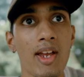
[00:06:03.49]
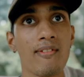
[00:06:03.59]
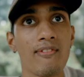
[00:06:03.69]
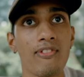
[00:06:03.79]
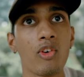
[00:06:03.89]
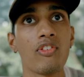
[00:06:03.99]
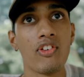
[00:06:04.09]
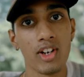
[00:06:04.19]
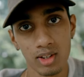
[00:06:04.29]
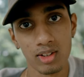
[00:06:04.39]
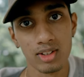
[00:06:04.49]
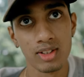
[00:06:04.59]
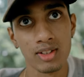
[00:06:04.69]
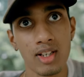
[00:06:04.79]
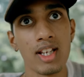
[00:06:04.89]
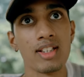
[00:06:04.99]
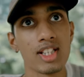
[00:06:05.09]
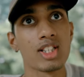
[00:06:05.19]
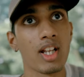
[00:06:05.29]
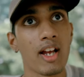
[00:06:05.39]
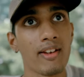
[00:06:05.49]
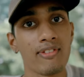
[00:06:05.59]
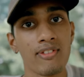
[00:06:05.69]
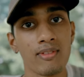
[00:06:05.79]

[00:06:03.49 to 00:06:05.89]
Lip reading: and fulfilled in this life.